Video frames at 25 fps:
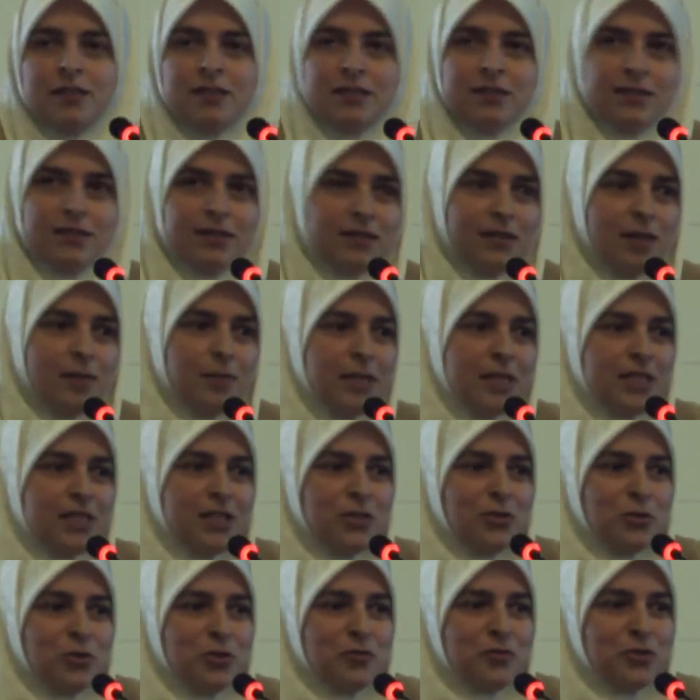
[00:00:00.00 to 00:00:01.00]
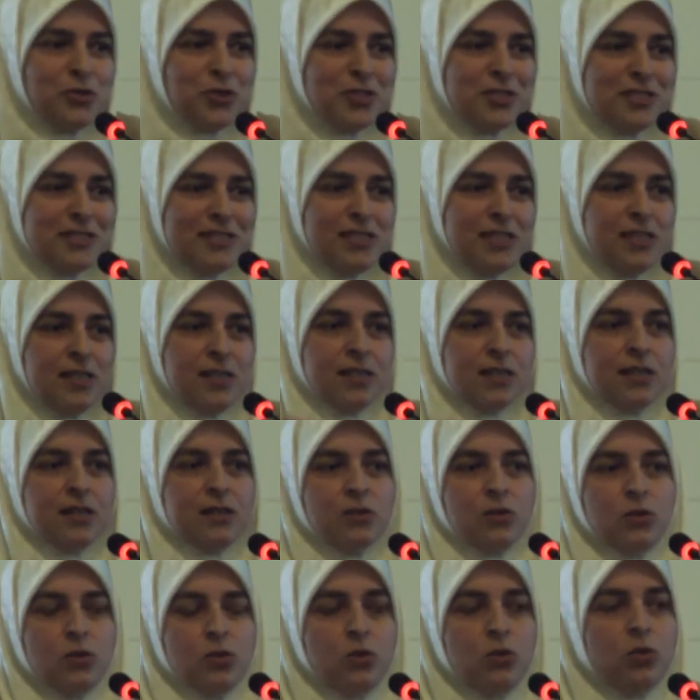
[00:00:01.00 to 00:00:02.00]
the American university,
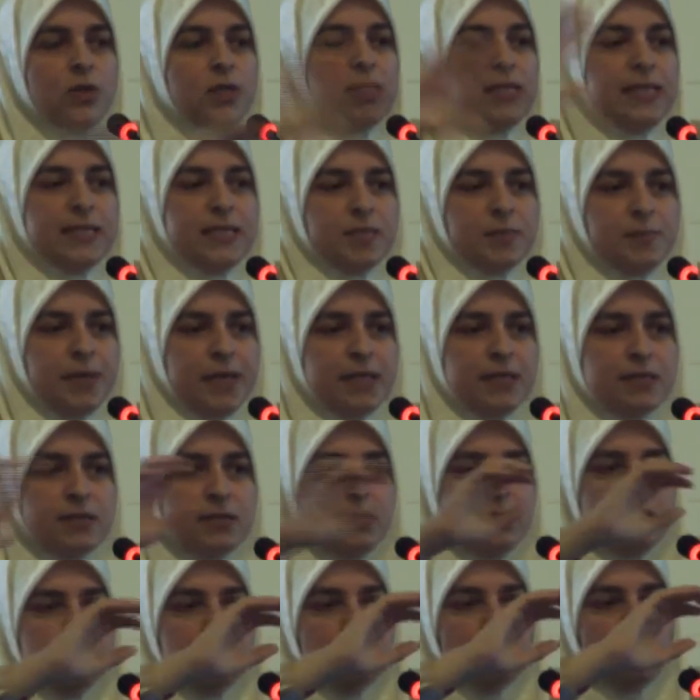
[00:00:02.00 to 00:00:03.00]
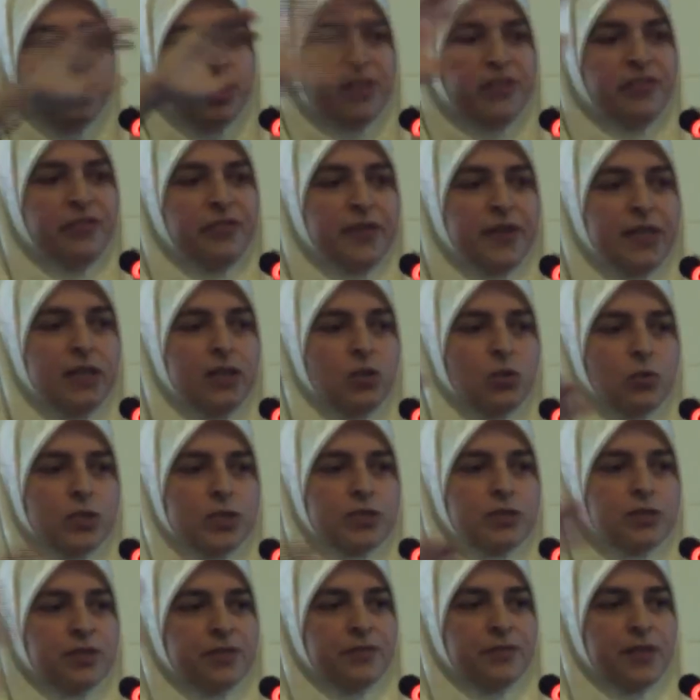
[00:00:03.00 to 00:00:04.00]
all these spaces were filled
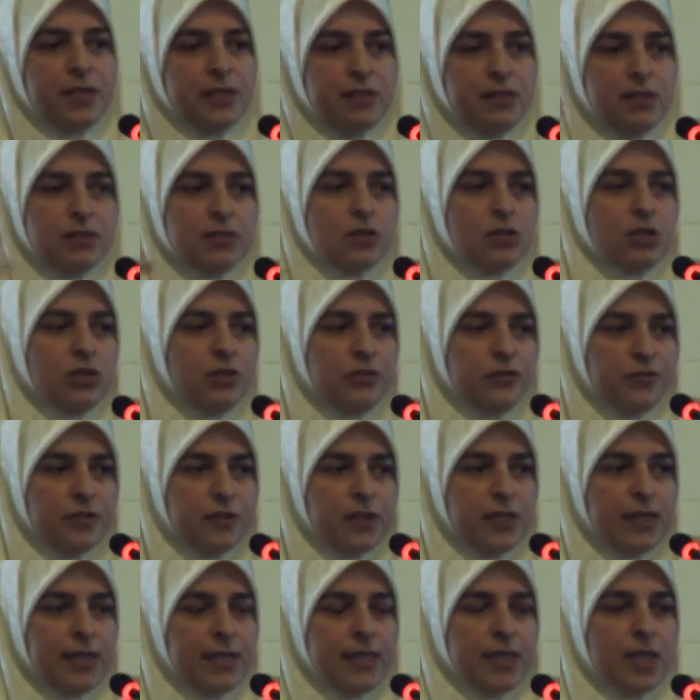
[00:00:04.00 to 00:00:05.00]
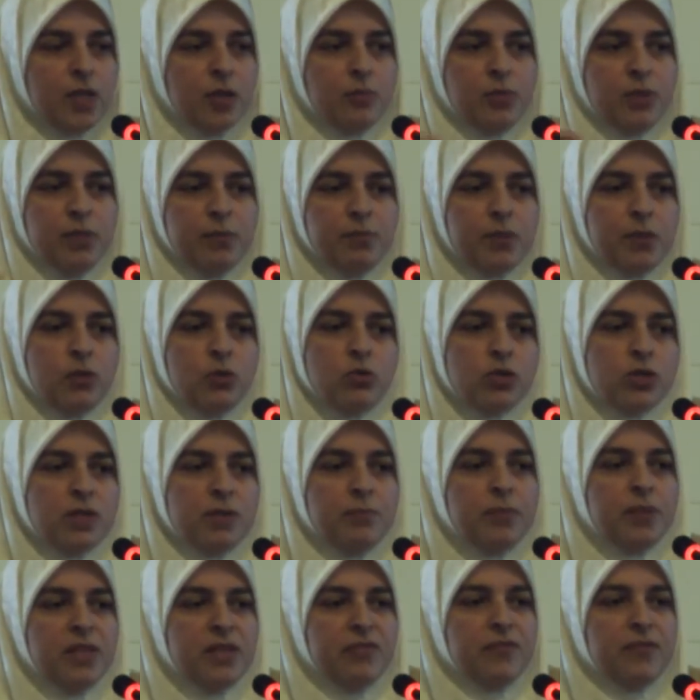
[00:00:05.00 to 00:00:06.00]
with graffitis of young people who
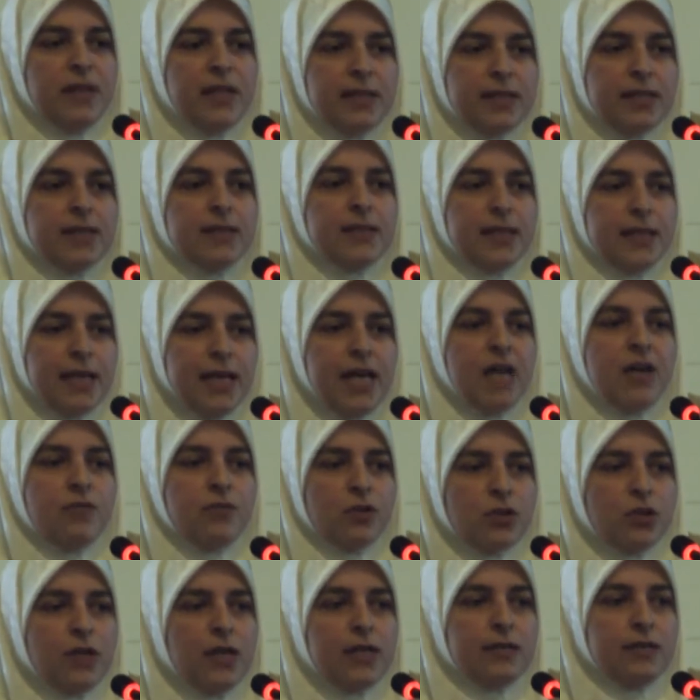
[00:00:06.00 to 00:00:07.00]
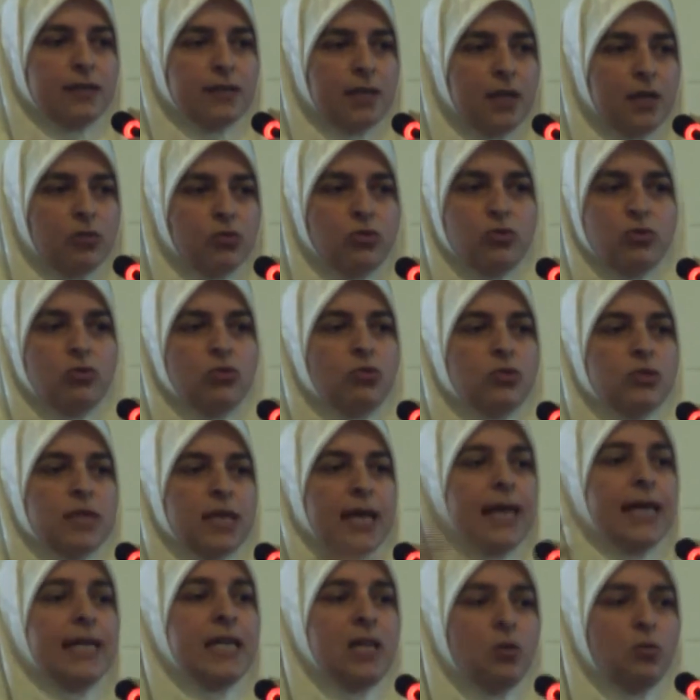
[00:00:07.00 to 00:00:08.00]
simply felt that they have the right now to use
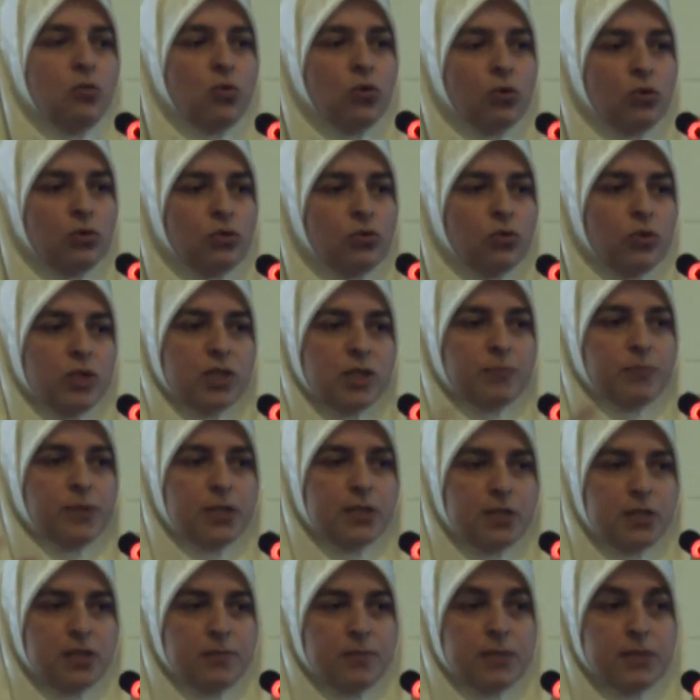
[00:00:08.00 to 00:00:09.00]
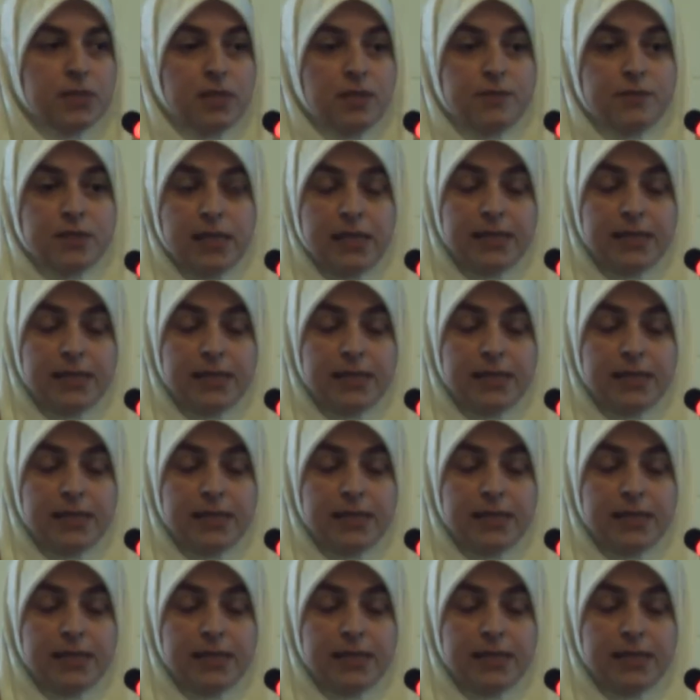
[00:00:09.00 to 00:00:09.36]
any wall to express themselves.